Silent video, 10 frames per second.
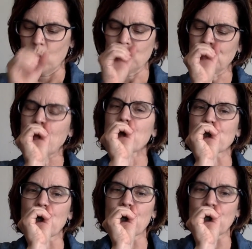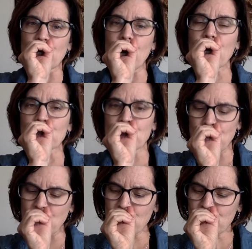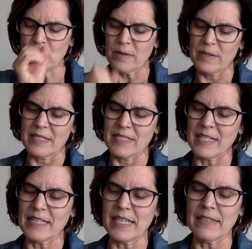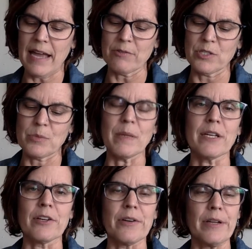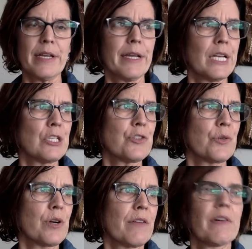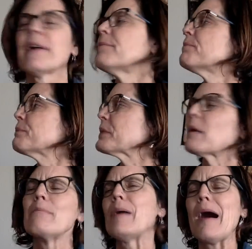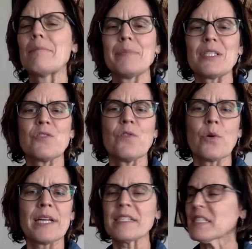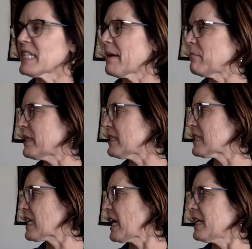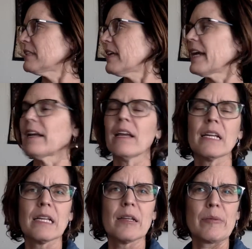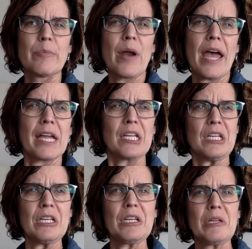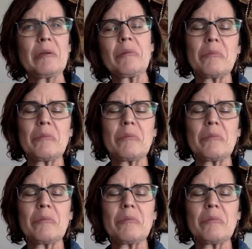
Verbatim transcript: Special announcement, said the loudspeaker in sort of a pompous voice. That means kind of like braggy,